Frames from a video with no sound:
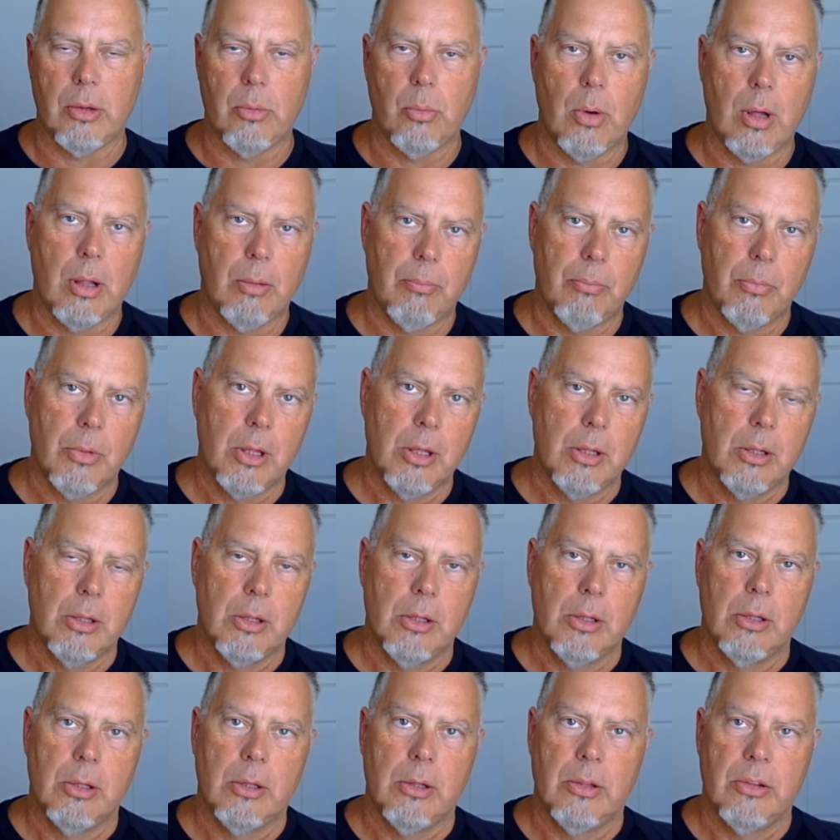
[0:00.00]
Well,
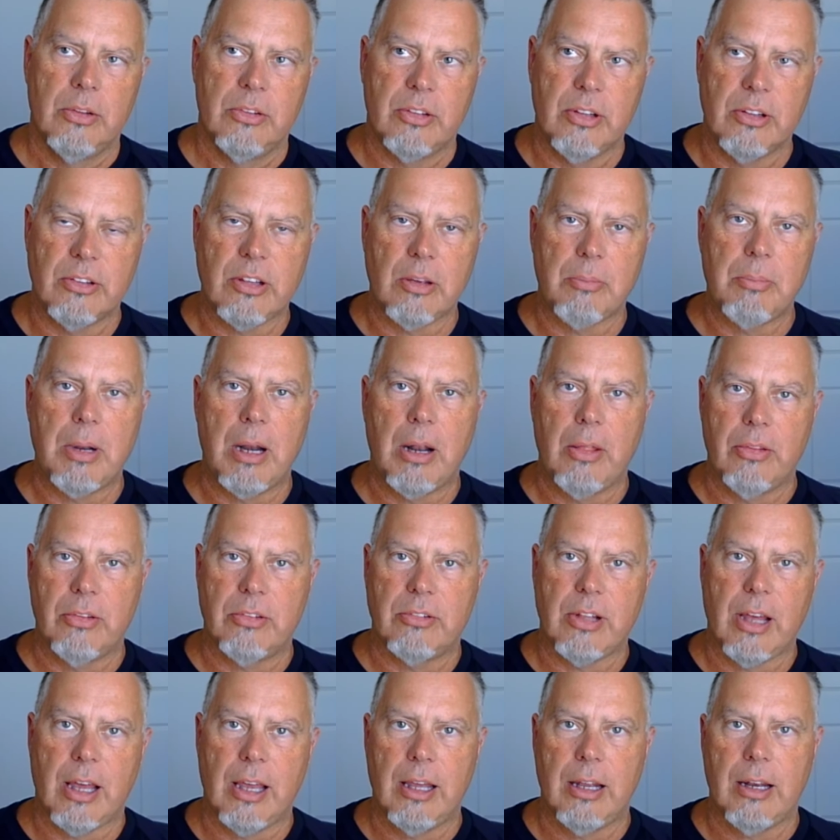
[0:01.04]
since I've been on this
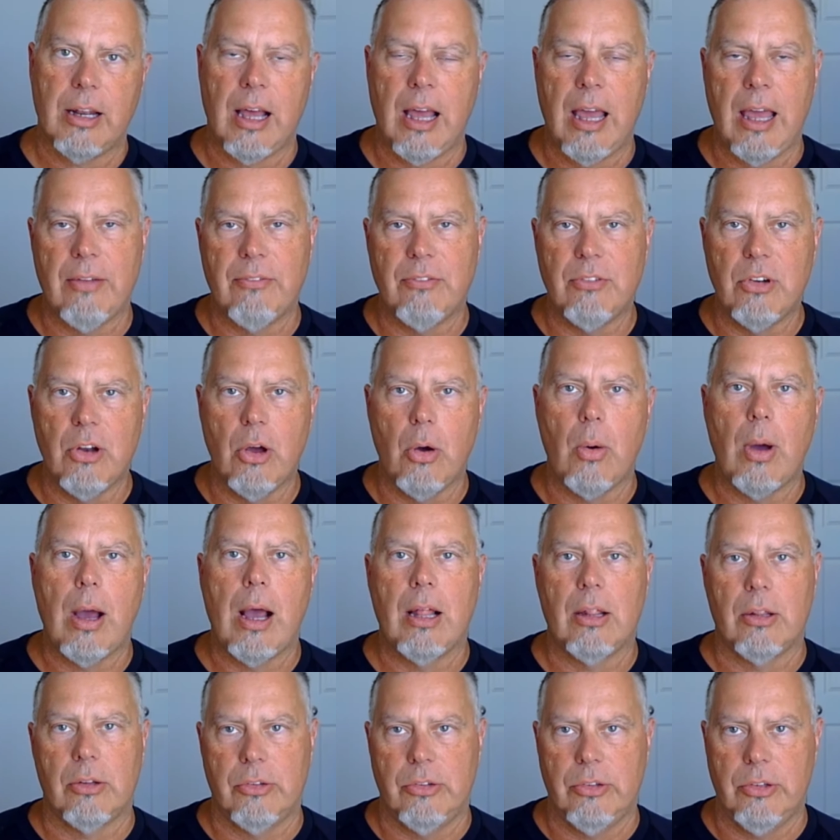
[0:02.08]
diet, I have no
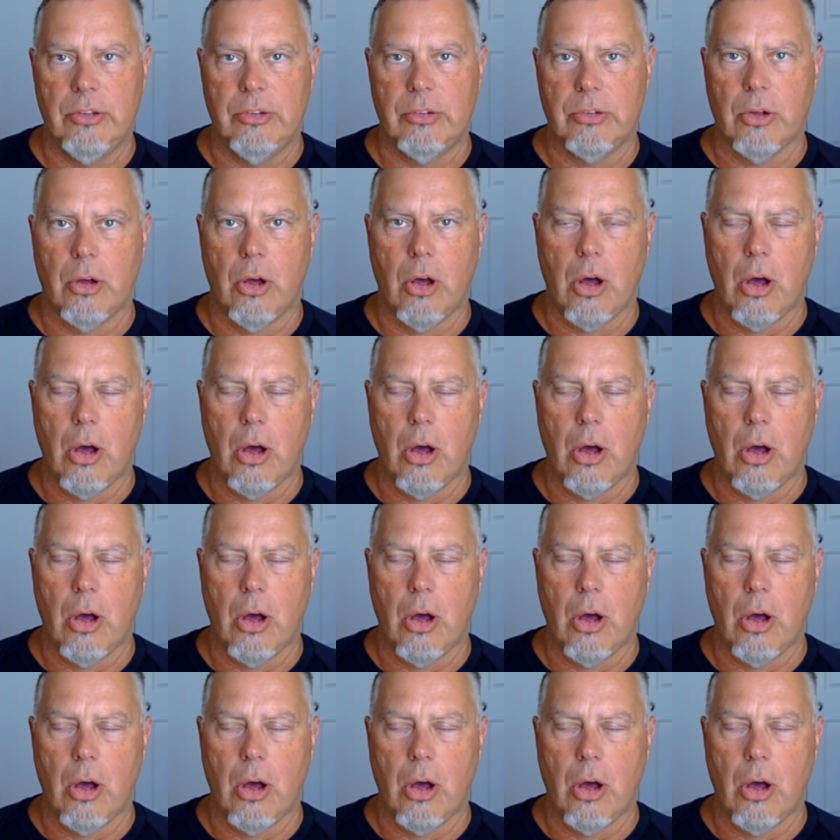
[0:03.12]
allergies.